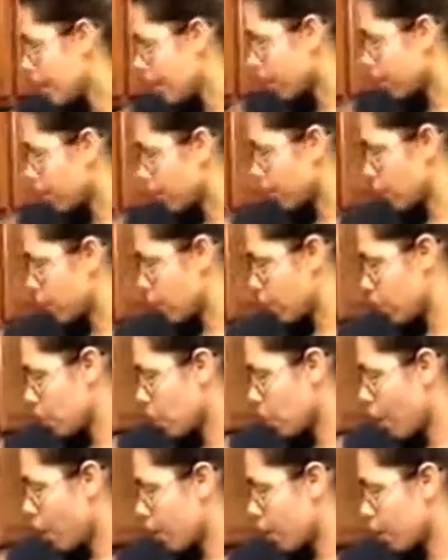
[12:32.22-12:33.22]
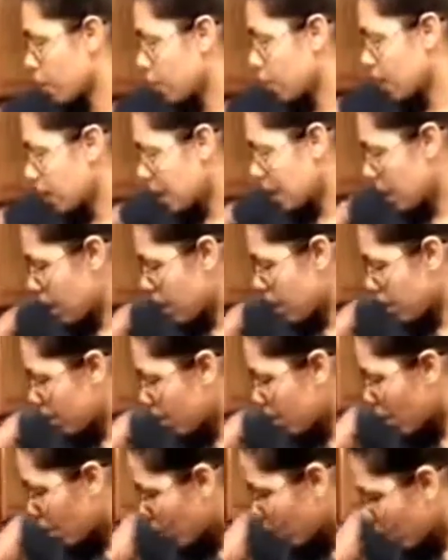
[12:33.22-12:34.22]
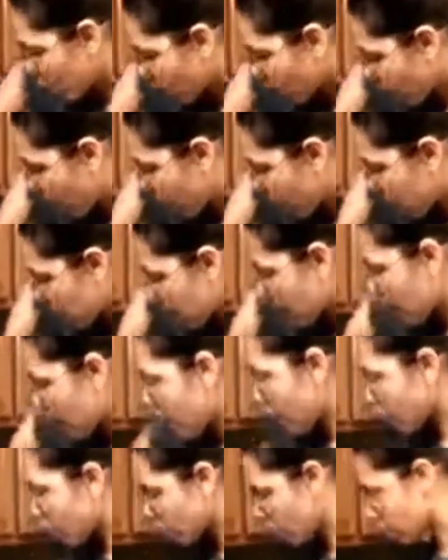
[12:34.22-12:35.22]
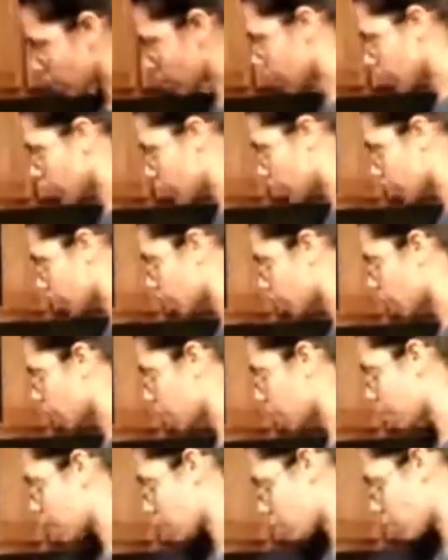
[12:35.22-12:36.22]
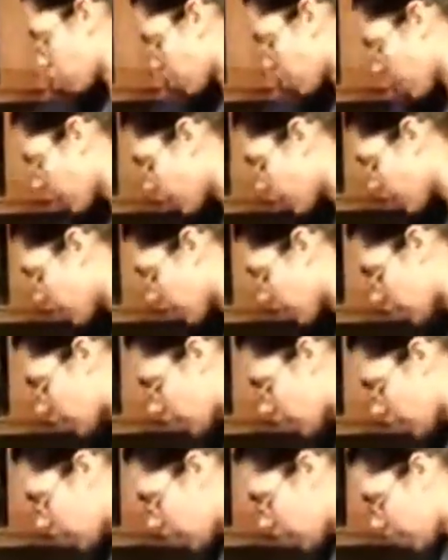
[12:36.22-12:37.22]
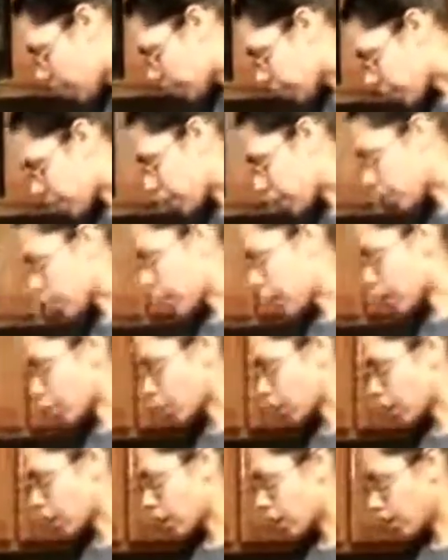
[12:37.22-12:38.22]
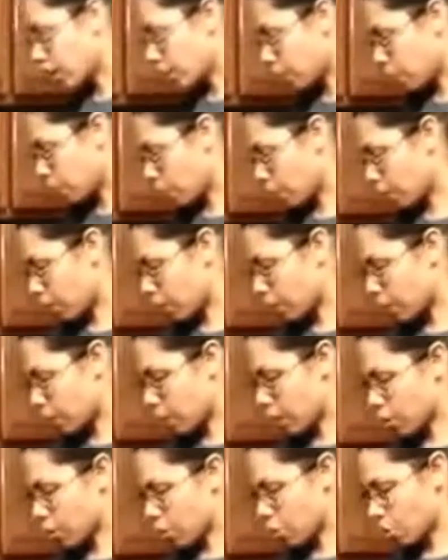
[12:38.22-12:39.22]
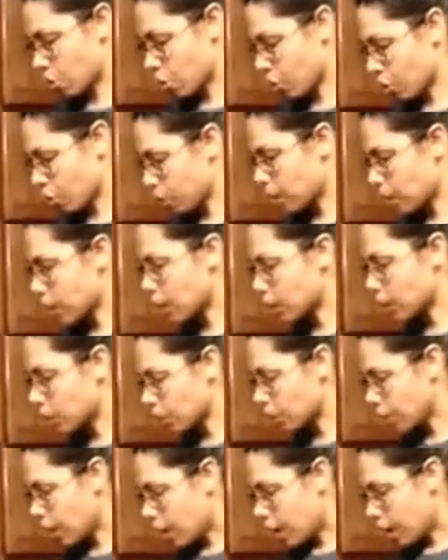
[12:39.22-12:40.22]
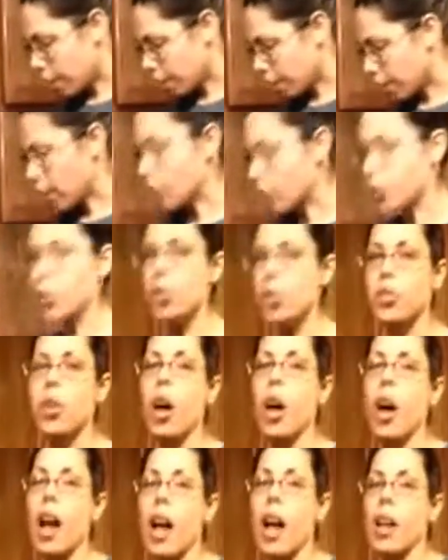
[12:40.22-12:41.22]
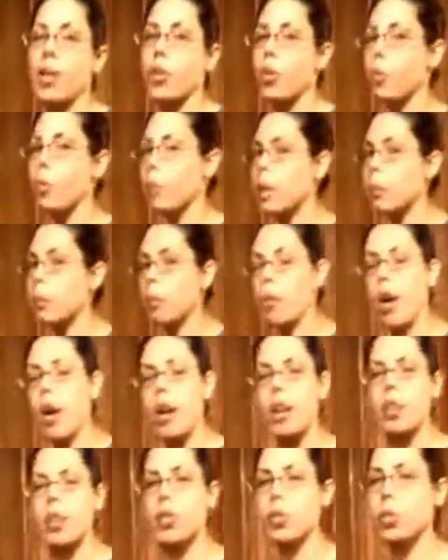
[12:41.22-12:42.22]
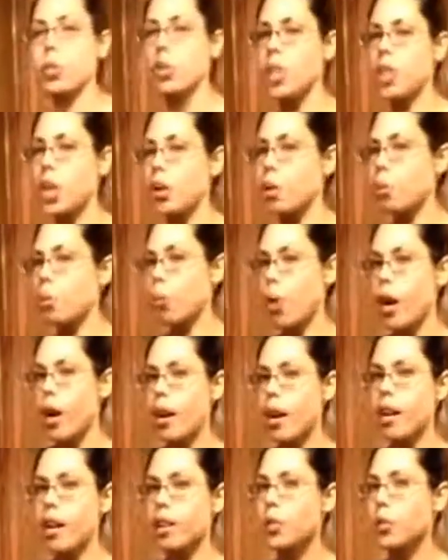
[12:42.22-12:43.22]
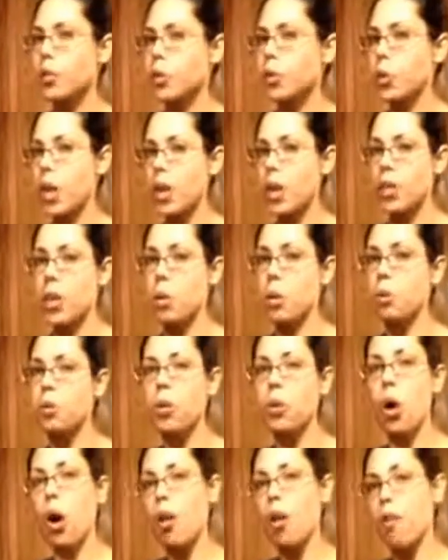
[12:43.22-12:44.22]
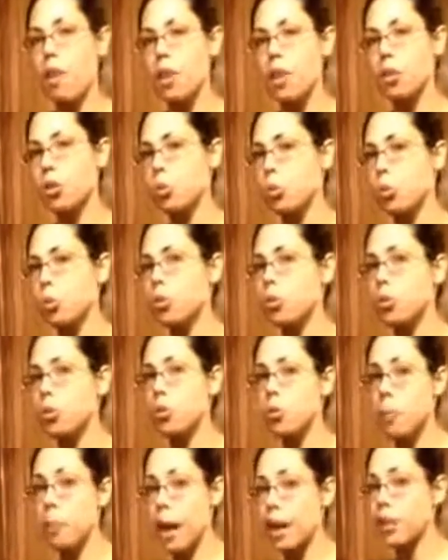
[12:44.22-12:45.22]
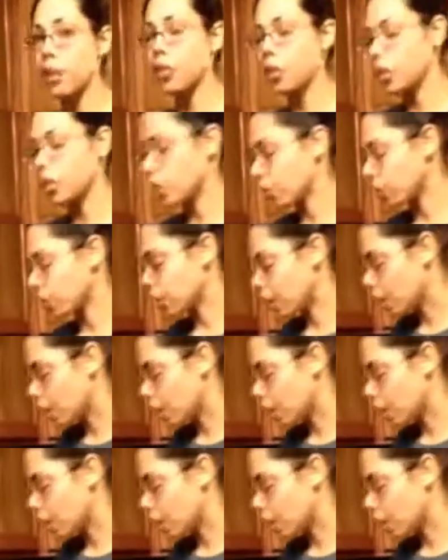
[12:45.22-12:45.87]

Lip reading: if you are a vegan or trying to be healthier or vegetarian, this actually is a perfect dish too, because as you saw, I had no meat products, no dairy products, no nothing. It was all vegetables and spices.